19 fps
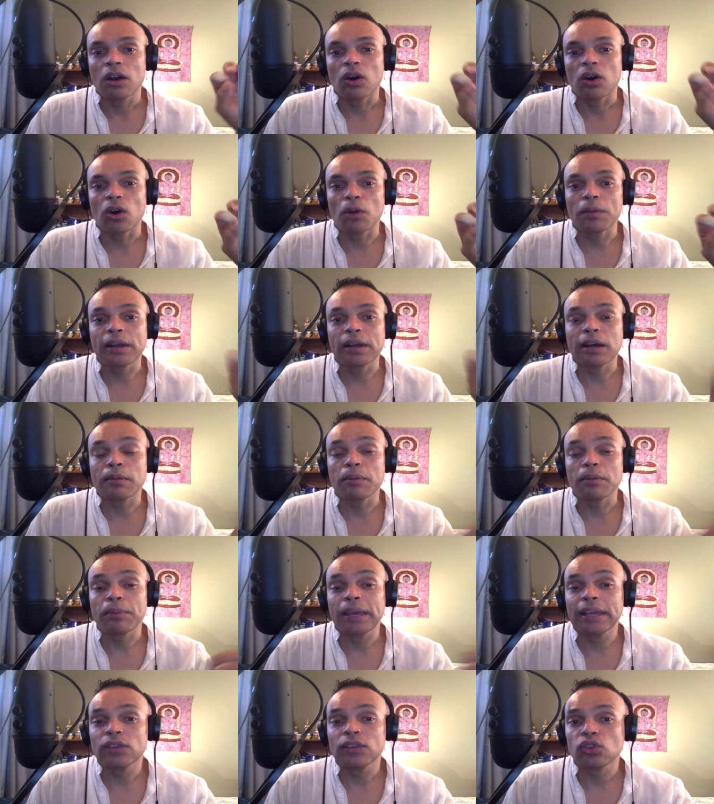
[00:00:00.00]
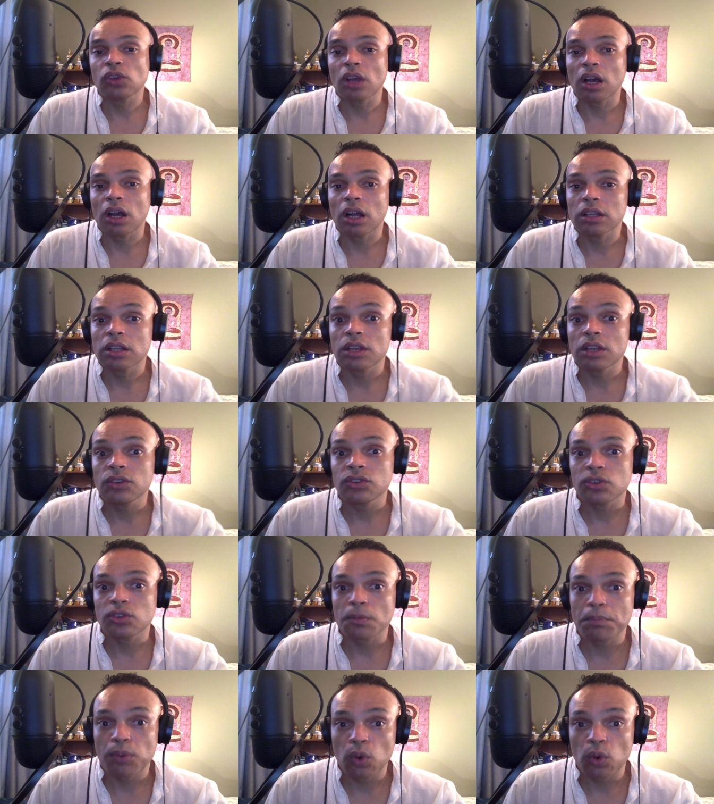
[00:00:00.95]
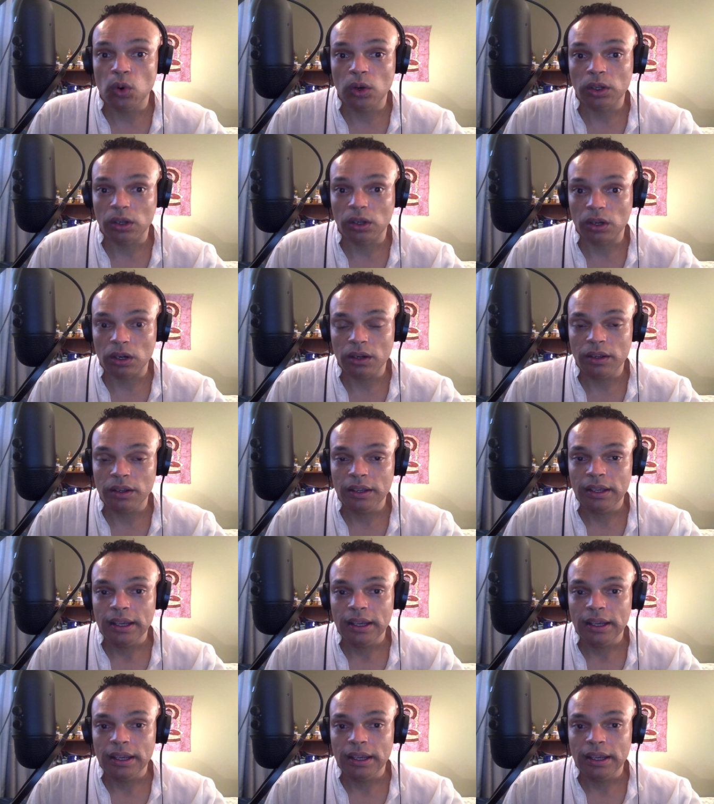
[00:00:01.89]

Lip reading: or become a Patreon supporter.